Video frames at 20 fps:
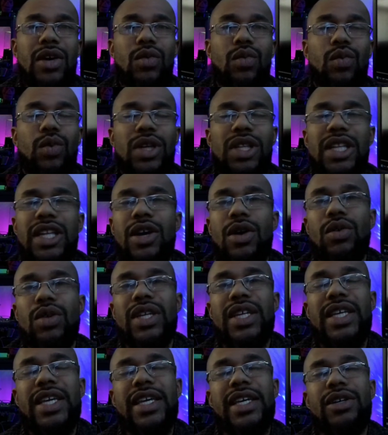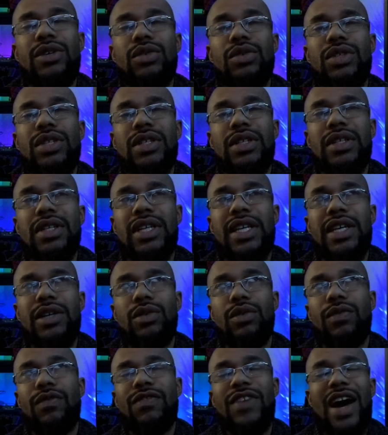really only killed
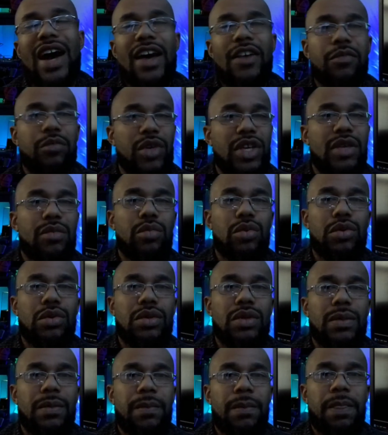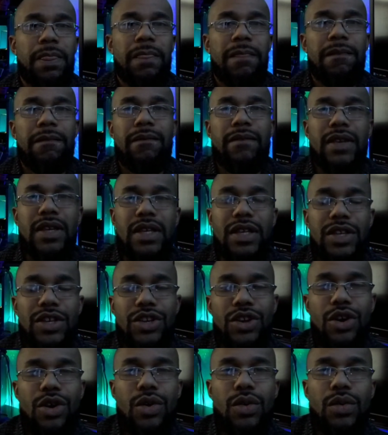5 people. You
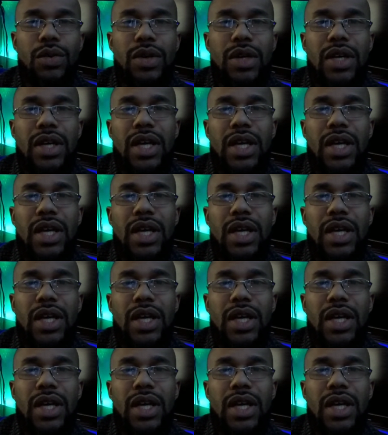know,